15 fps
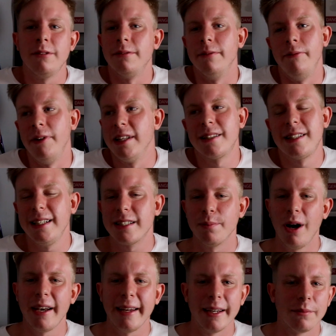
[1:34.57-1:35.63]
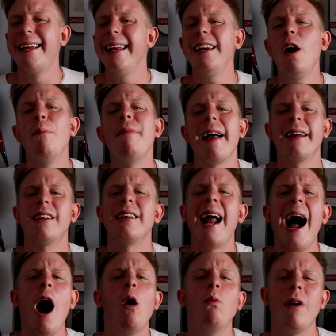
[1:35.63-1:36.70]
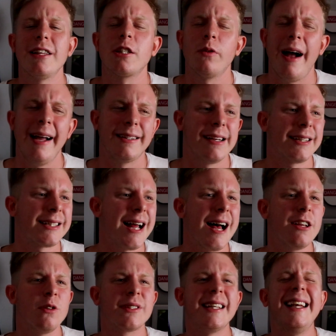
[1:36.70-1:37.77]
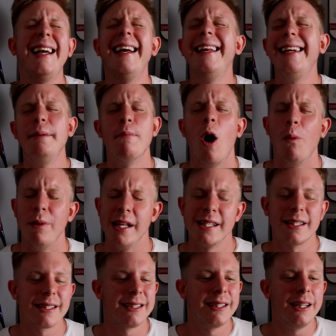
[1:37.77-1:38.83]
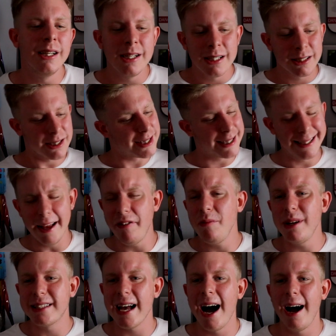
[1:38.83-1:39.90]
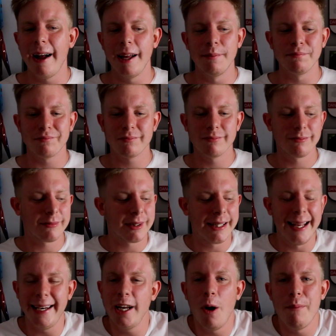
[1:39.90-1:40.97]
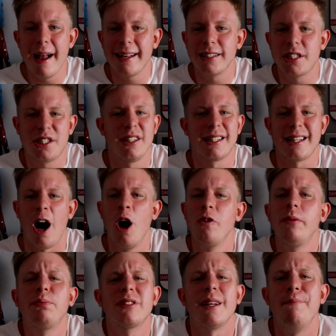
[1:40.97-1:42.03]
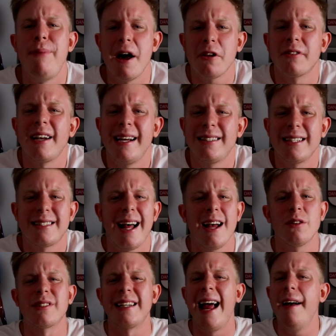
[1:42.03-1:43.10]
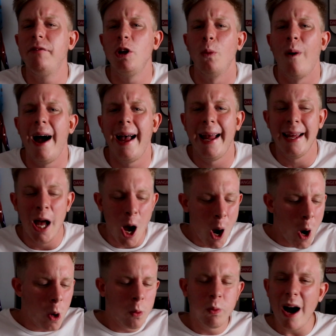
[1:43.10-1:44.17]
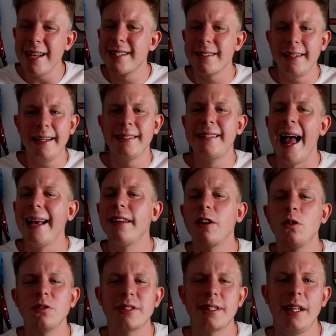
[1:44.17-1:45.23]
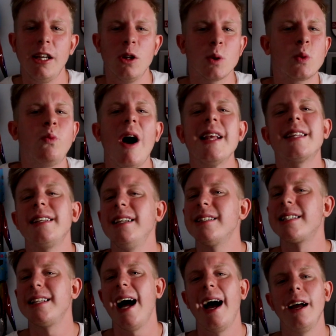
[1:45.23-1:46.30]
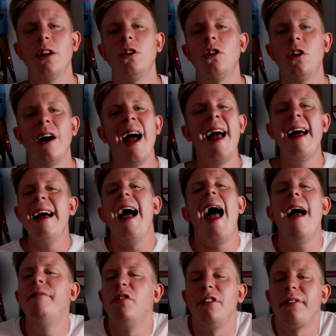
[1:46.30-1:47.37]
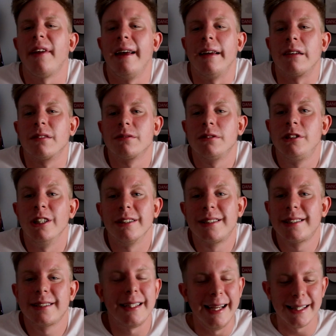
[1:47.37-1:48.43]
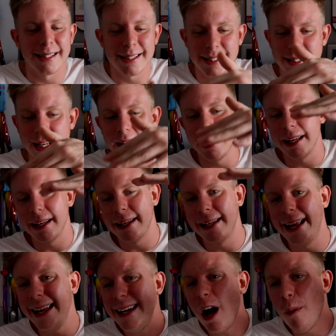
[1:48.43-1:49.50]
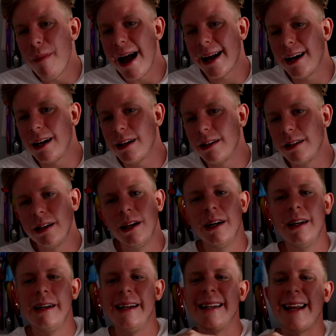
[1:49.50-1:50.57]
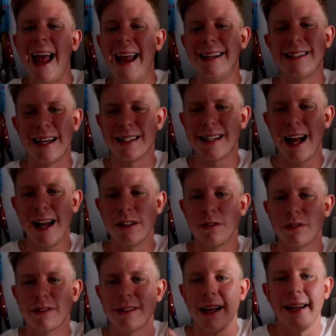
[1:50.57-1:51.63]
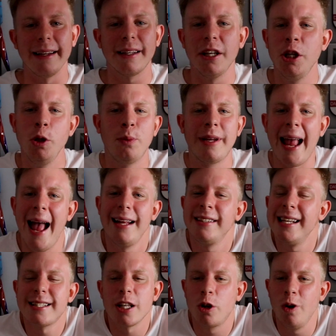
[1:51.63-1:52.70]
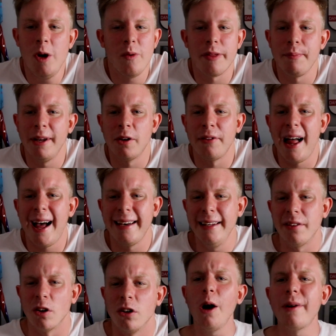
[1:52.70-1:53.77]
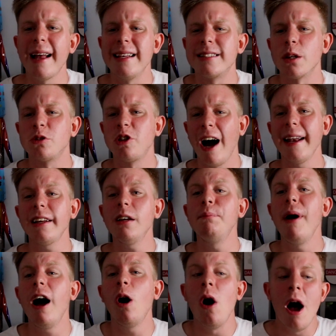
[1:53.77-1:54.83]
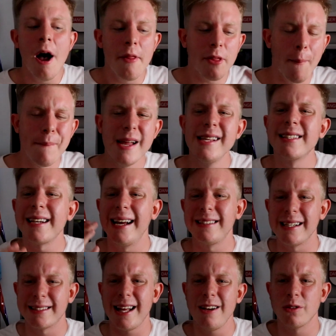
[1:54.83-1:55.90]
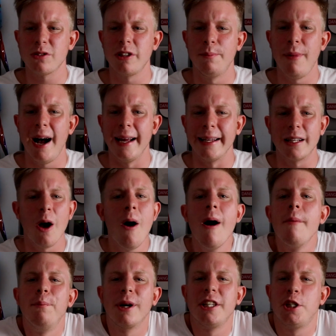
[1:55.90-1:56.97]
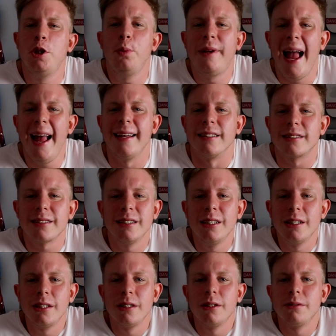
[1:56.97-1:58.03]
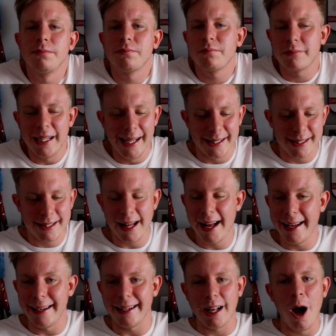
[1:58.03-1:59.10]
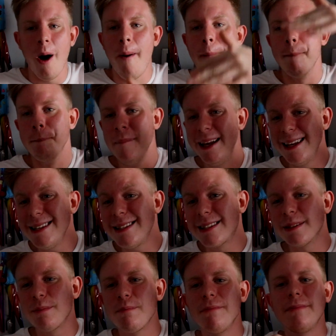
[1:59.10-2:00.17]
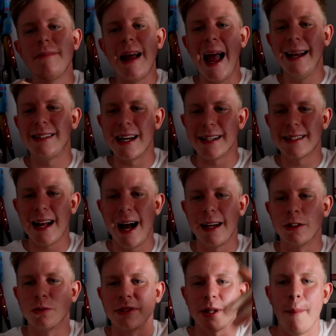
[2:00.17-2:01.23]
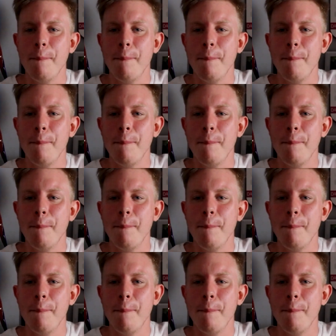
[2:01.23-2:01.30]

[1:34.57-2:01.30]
Vince needs money. Kenny Omega could out-wrestle AJ Styles any moment. Just give him a time. Kenny Omega's just 100% better than AJ Styles in every way. Wrestling, technical skills, wrestling style, everything. Just, it's Kenny Omega and AJ Styles. Like, you can't disagree with me on that either. Okay, so try to compare The Miz and AJ Styles on the mic, because you can't. It's like, Miz, AJ Styles.